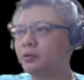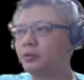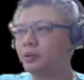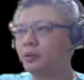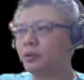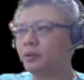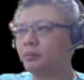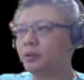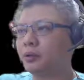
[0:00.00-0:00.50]

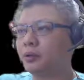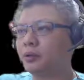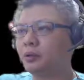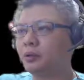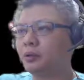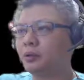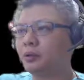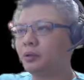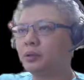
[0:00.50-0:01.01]
Trading
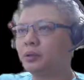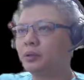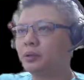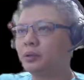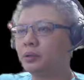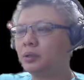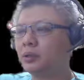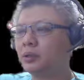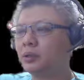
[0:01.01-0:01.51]
pawns,
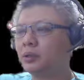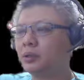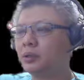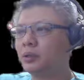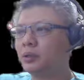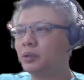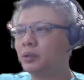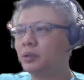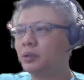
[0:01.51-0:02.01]

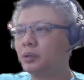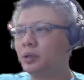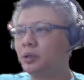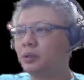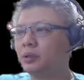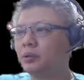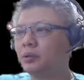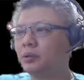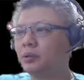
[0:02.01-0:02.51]

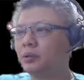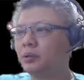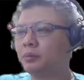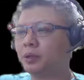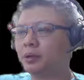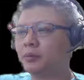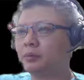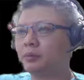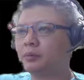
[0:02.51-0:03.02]
but
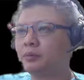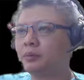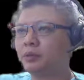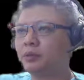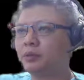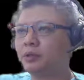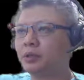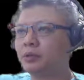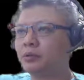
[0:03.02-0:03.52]
black
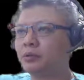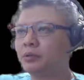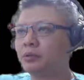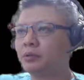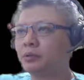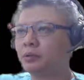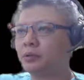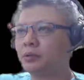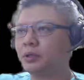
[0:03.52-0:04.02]
refused and
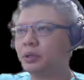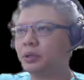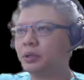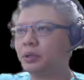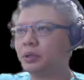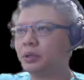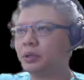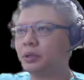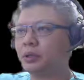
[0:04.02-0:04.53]
chose to attack
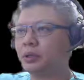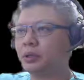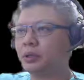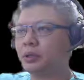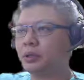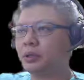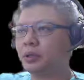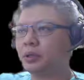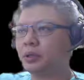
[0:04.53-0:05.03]
the
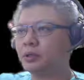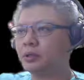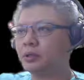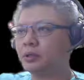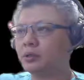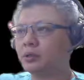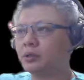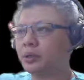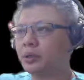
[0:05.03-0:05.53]
cannon
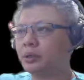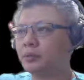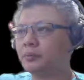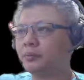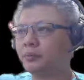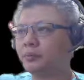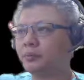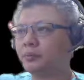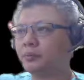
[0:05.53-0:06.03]
instead,
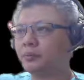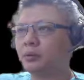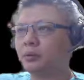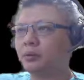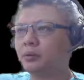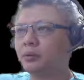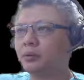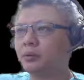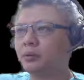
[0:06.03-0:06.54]

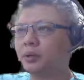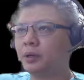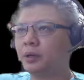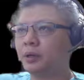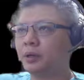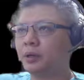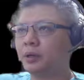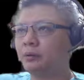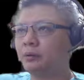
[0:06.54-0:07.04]

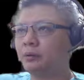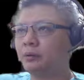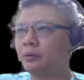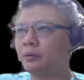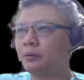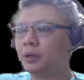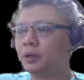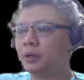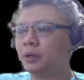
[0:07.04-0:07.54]
whereby
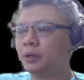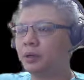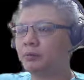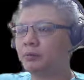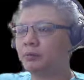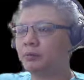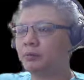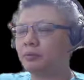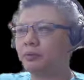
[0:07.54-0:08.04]

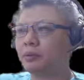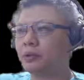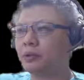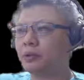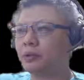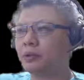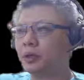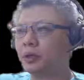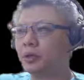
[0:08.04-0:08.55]
black retreated
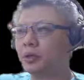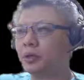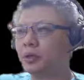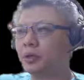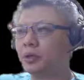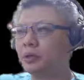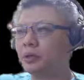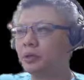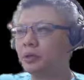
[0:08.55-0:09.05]
the cannon,